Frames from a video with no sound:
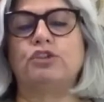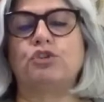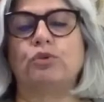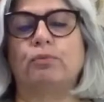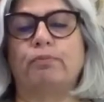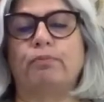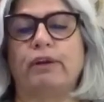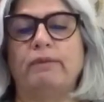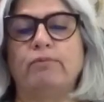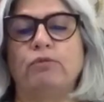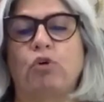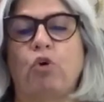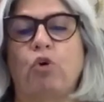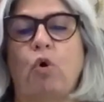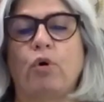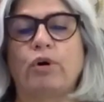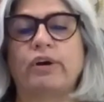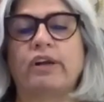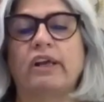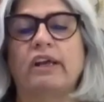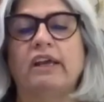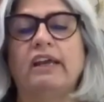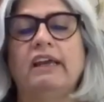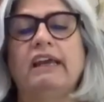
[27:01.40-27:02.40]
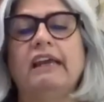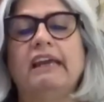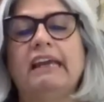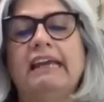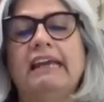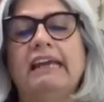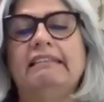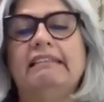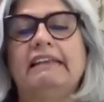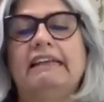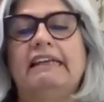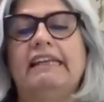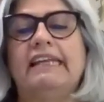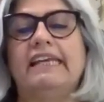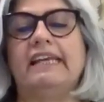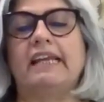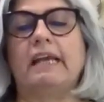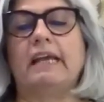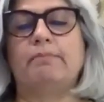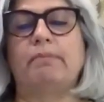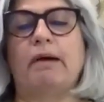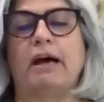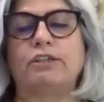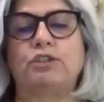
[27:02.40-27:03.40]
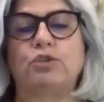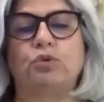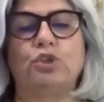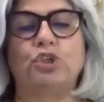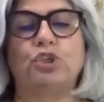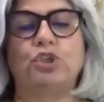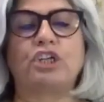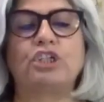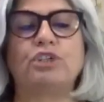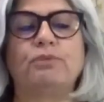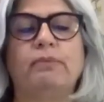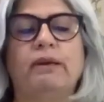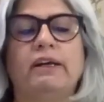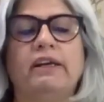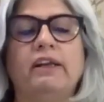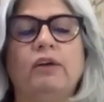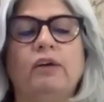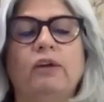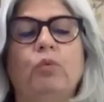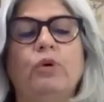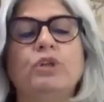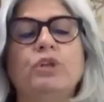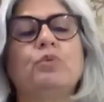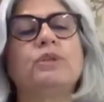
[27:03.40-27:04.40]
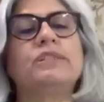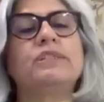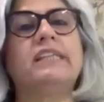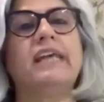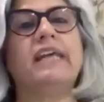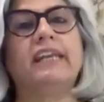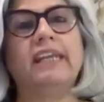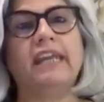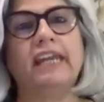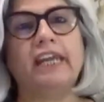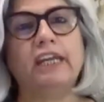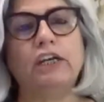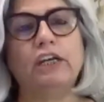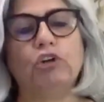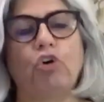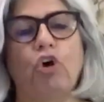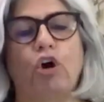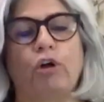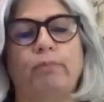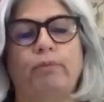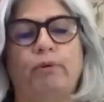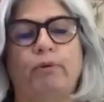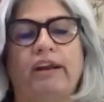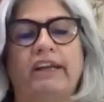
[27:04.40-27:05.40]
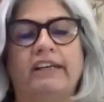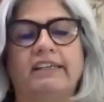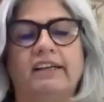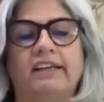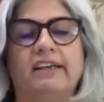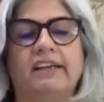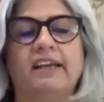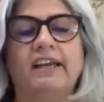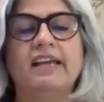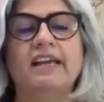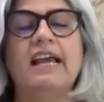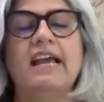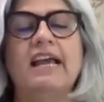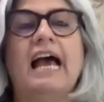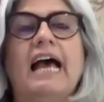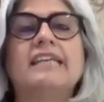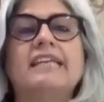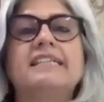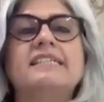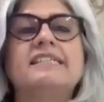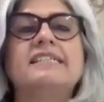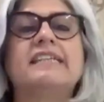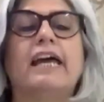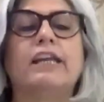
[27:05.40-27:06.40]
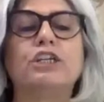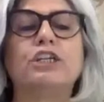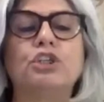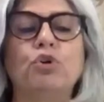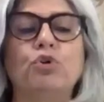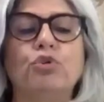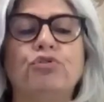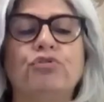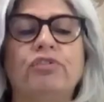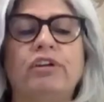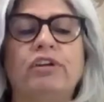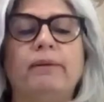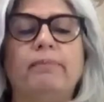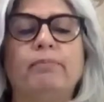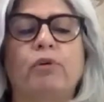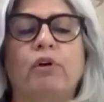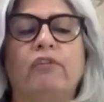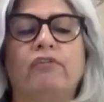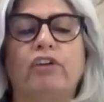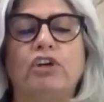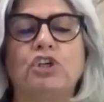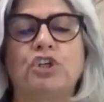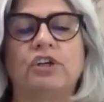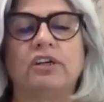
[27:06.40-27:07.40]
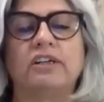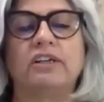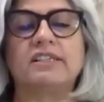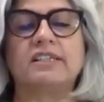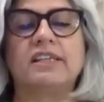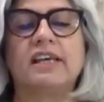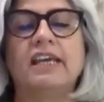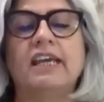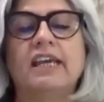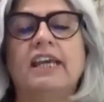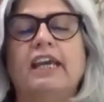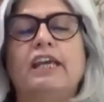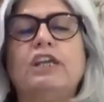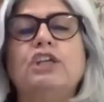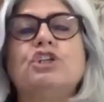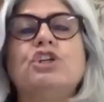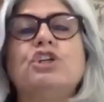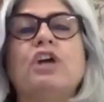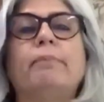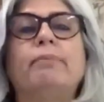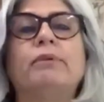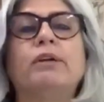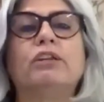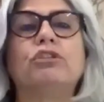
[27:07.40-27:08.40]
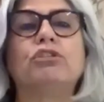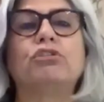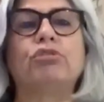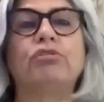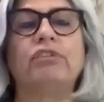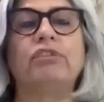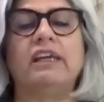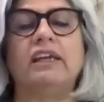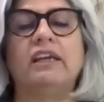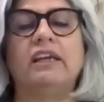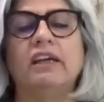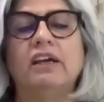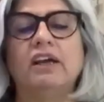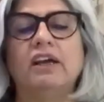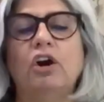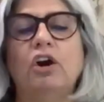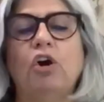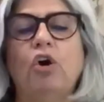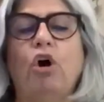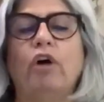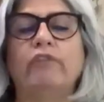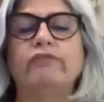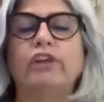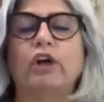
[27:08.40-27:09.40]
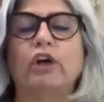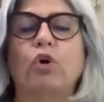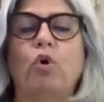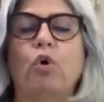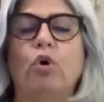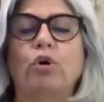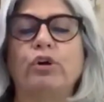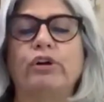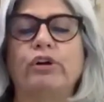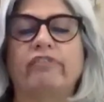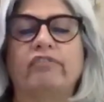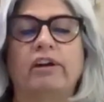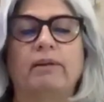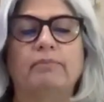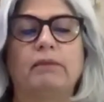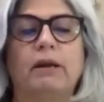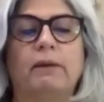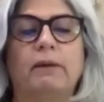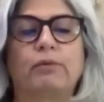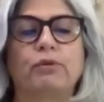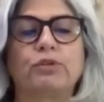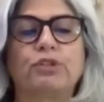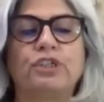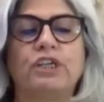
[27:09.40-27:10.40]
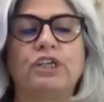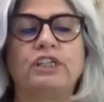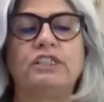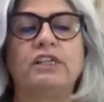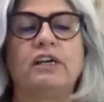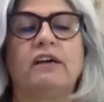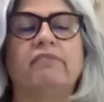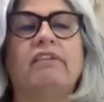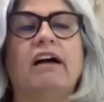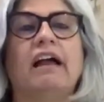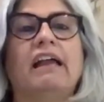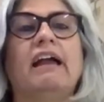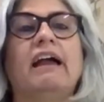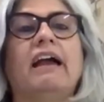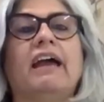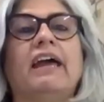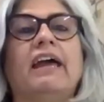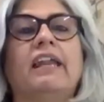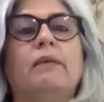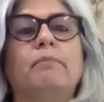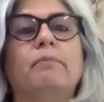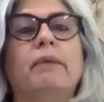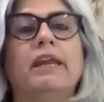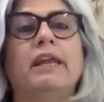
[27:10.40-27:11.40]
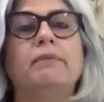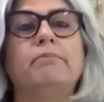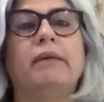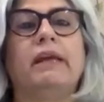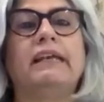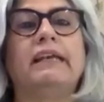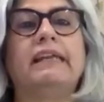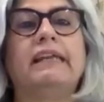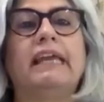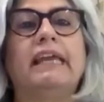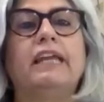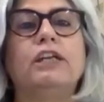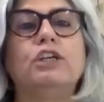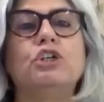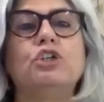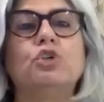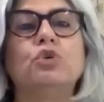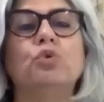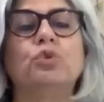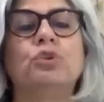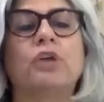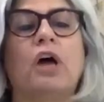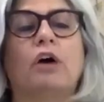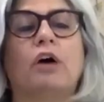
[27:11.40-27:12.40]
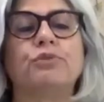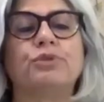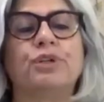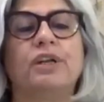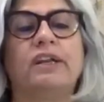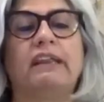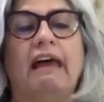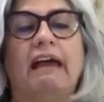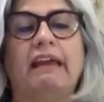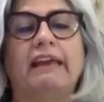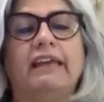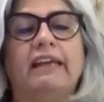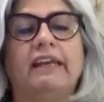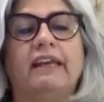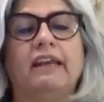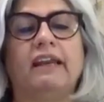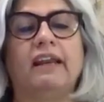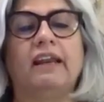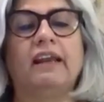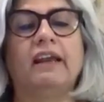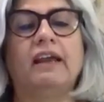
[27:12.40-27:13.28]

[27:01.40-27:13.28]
Supreme Court in the D.K. Basu judgment, which was then incorporated as statutory provisions in Chapter 3 of the Code of Criminal Procedure via an amendment in 2009,